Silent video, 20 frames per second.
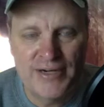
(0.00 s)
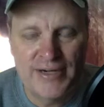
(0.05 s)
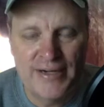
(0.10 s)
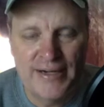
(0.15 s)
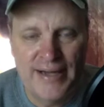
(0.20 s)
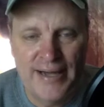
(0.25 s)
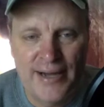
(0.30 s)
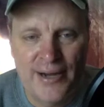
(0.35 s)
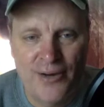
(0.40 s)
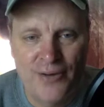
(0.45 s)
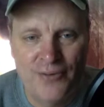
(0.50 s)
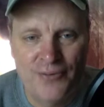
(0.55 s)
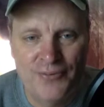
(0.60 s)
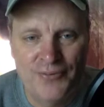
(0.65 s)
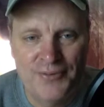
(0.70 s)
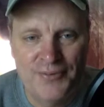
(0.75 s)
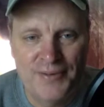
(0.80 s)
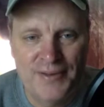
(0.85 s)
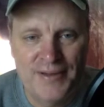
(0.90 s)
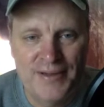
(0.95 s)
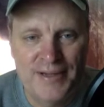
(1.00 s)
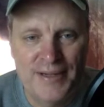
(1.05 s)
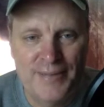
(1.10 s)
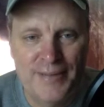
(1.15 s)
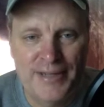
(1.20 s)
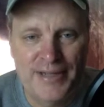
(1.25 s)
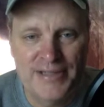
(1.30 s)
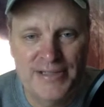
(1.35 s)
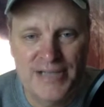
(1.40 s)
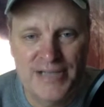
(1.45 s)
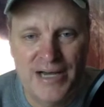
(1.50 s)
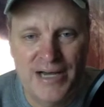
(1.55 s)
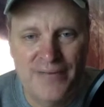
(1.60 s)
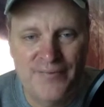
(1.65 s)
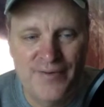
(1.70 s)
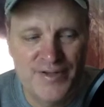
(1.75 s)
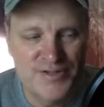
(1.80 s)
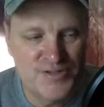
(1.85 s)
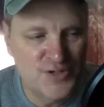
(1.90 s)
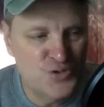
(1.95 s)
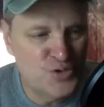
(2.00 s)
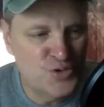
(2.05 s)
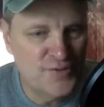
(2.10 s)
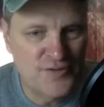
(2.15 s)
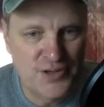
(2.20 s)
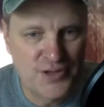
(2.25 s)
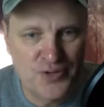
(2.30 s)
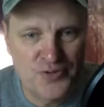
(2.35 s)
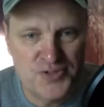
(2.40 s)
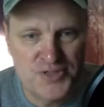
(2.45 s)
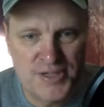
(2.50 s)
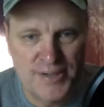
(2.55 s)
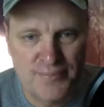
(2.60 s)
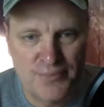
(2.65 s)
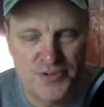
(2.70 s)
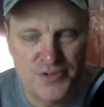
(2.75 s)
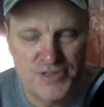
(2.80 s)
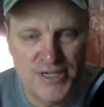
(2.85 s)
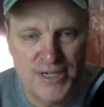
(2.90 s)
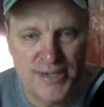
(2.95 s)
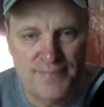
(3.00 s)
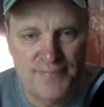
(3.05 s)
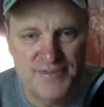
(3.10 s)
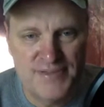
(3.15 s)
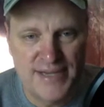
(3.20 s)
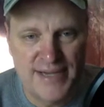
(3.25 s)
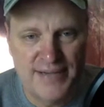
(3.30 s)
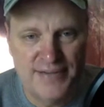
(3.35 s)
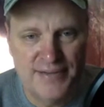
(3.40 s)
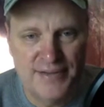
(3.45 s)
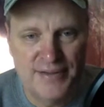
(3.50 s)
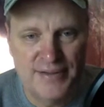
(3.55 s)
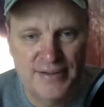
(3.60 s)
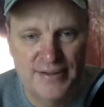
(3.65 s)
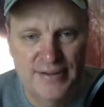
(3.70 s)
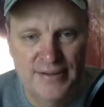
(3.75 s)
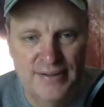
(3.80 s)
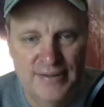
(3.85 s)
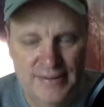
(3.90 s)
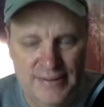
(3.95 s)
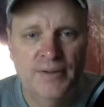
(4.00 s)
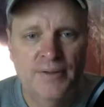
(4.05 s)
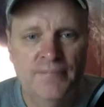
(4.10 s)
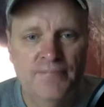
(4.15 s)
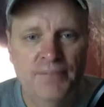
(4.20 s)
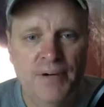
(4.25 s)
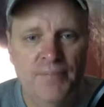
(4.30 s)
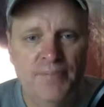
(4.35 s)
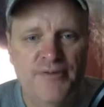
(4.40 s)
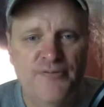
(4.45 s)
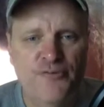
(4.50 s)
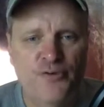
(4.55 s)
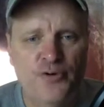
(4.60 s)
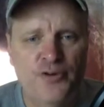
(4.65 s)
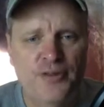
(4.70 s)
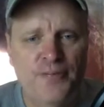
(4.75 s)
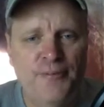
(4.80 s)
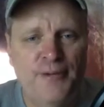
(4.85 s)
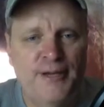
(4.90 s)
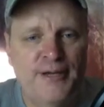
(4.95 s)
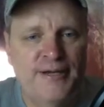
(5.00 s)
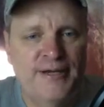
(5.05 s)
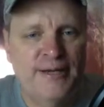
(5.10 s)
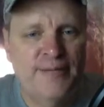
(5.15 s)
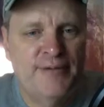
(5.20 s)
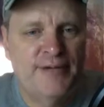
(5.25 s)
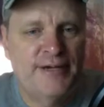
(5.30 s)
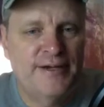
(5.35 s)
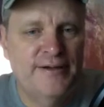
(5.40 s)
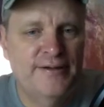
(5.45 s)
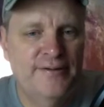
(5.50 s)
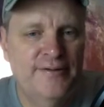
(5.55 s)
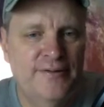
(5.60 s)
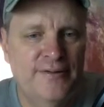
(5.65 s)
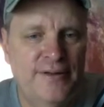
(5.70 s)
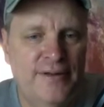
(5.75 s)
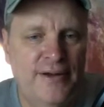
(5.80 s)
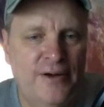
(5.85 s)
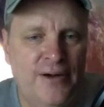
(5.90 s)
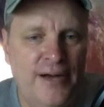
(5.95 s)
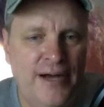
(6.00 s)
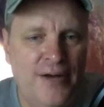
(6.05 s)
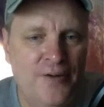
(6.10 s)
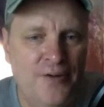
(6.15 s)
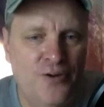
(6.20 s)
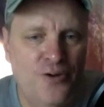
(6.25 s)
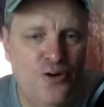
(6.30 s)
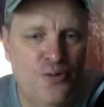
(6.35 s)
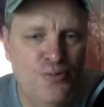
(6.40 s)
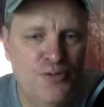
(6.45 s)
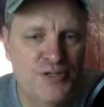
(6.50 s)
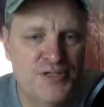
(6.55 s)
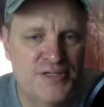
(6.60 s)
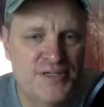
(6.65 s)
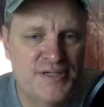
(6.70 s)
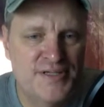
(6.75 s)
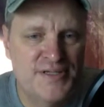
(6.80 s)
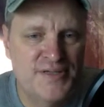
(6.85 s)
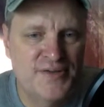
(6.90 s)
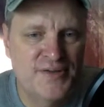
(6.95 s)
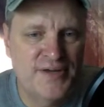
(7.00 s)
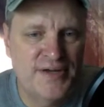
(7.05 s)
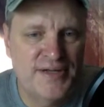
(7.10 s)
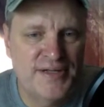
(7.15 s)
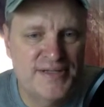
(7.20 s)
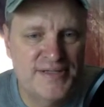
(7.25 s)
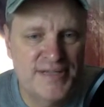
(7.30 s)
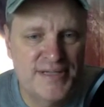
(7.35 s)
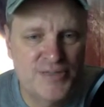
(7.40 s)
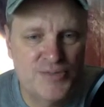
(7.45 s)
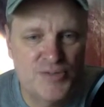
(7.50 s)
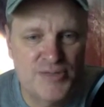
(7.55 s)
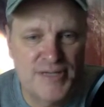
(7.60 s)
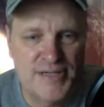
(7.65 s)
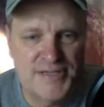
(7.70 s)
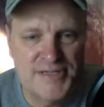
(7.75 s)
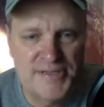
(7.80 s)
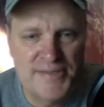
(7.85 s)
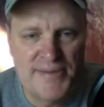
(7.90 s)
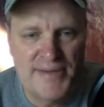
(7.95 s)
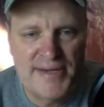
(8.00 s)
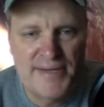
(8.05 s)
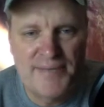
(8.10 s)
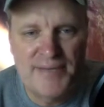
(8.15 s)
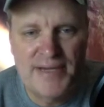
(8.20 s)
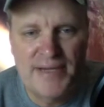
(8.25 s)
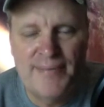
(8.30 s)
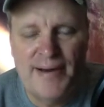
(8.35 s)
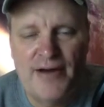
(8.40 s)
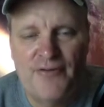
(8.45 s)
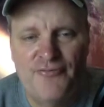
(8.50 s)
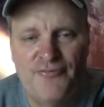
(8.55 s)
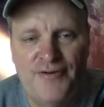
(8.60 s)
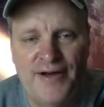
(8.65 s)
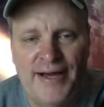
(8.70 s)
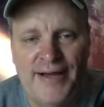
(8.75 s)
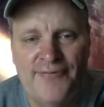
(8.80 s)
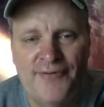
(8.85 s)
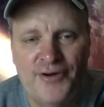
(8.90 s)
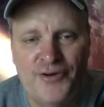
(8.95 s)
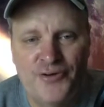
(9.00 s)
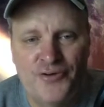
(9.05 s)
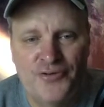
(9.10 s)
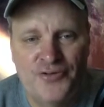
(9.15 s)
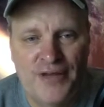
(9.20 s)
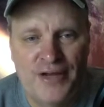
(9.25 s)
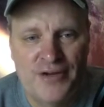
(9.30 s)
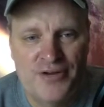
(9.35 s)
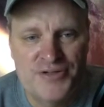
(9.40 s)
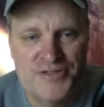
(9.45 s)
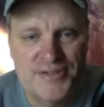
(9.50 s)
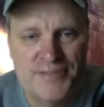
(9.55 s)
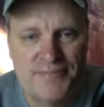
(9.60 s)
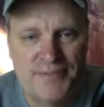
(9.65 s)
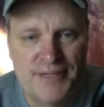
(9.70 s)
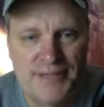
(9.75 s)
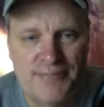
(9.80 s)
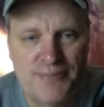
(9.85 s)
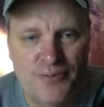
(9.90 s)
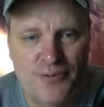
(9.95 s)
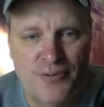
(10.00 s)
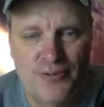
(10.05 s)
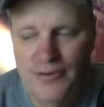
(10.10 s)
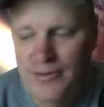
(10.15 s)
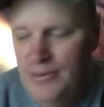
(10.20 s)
now. The pandemic has obviously driven those numbers up, sadly. But before the pandemic, homelessness in the United States was estimated to be at about 500,000 people.